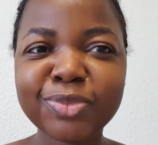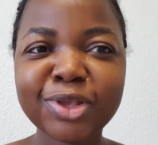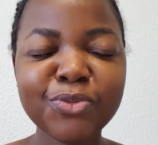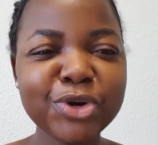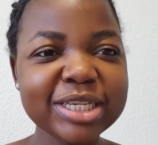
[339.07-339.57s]

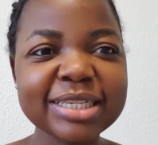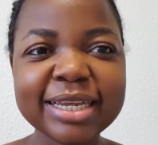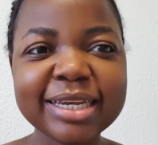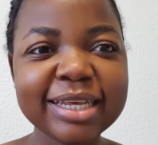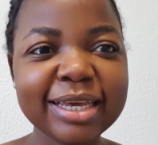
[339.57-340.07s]

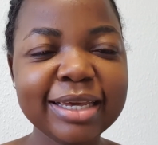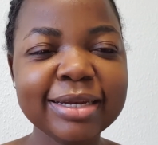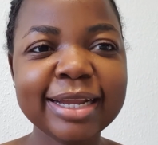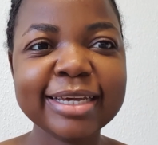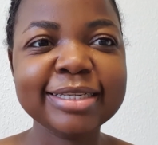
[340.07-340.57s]
recently,
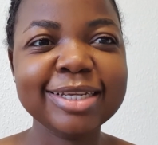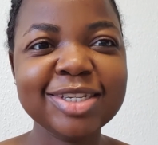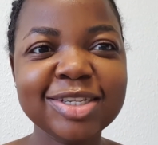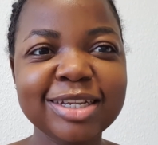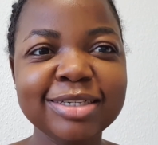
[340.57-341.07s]
like
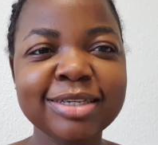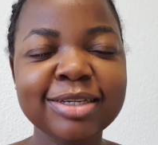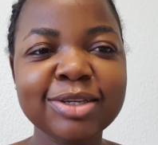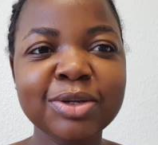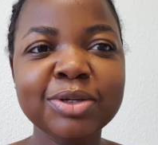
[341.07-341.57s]

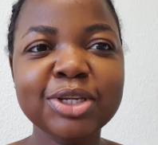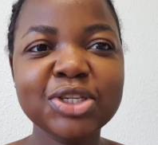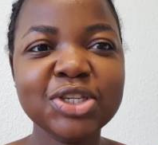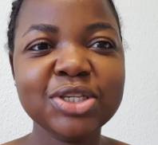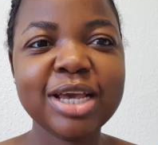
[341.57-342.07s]

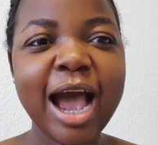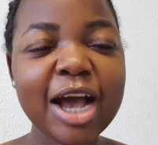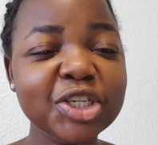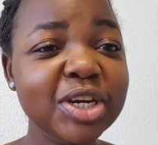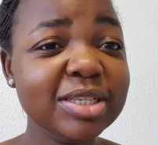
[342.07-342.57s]
the
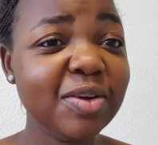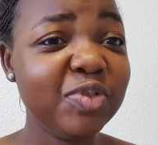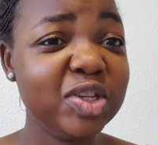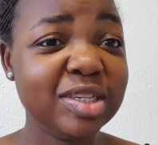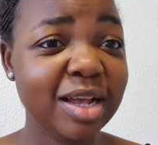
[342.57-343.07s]
harshness of
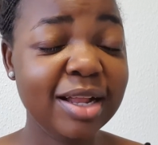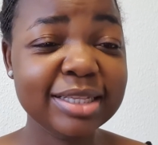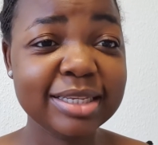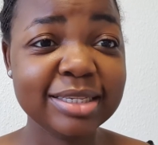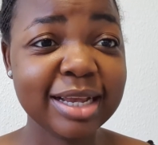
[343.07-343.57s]
the sun
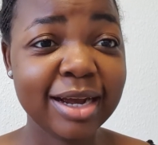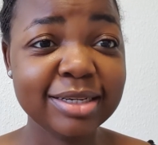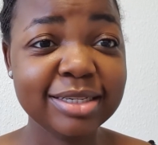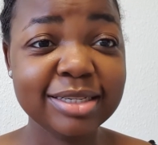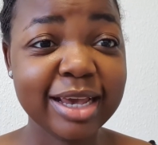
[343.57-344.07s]
these
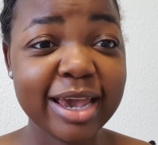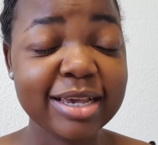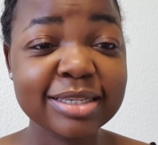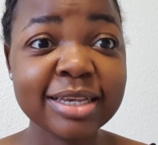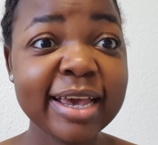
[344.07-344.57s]

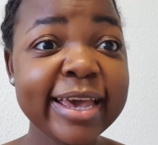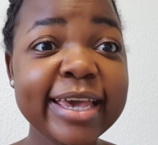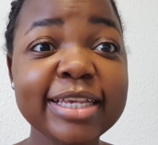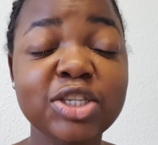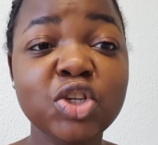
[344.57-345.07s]
days
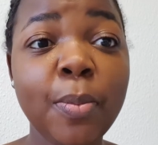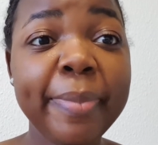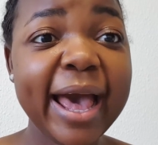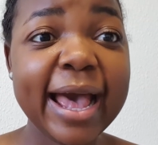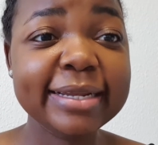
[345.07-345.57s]
is so
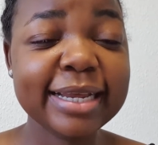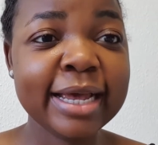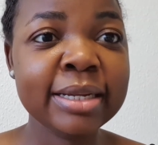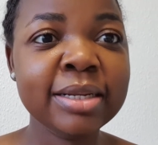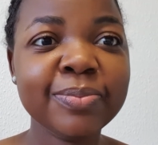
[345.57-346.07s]
bad
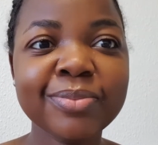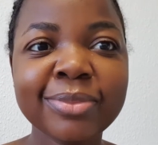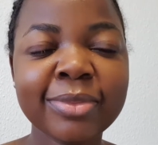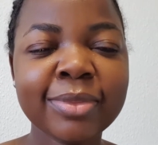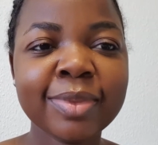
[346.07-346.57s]
that
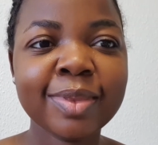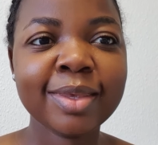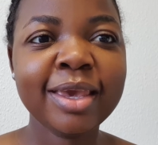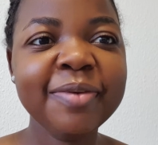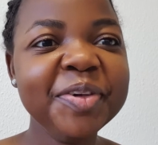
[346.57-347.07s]

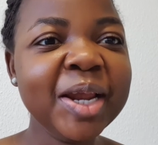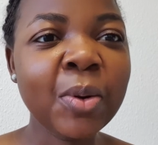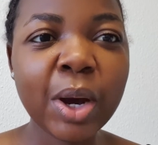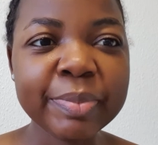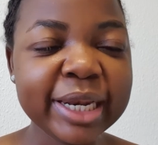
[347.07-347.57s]
even
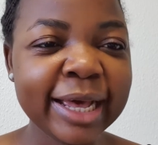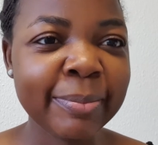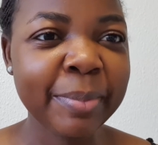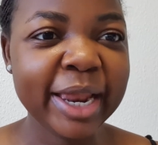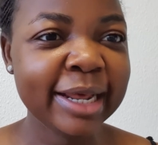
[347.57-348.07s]
our
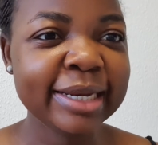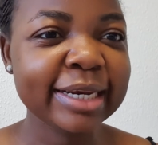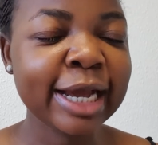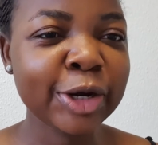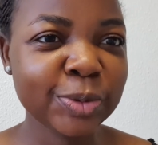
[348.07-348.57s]
melanin
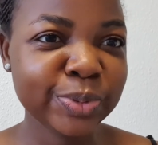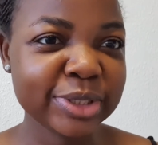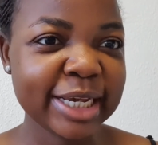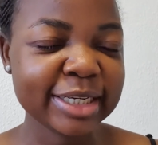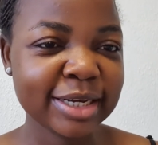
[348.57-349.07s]
cannot
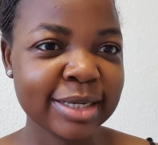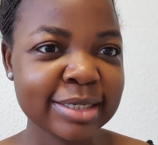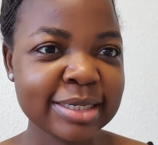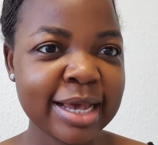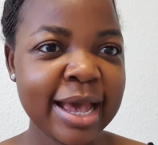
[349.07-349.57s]
protect us.